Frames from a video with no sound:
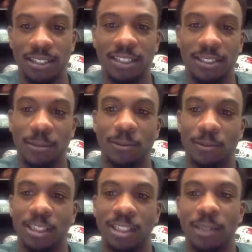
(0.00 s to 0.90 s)
It was
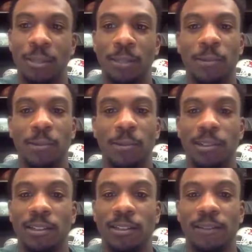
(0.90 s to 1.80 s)
really good people,
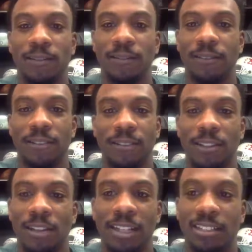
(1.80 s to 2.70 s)
and,
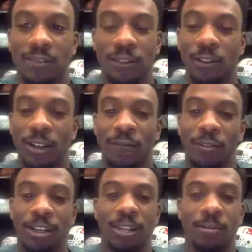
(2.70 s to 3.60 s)
I just feel
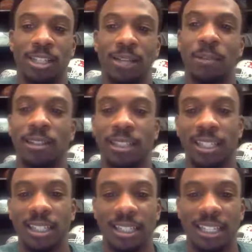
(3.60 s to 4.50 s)
grateful that I was able to
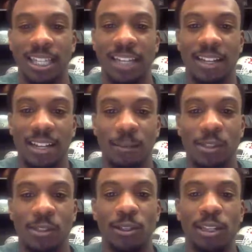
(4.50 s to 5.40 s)
have that
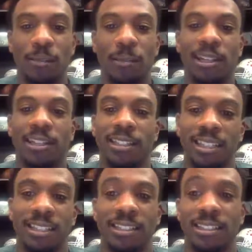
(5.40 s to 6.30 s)
opportunity to play
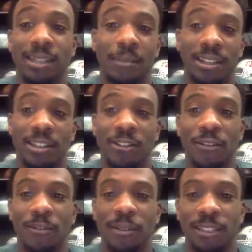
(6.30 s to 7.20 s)
and to get my
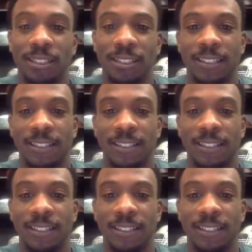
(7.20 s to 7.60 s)
degree from there.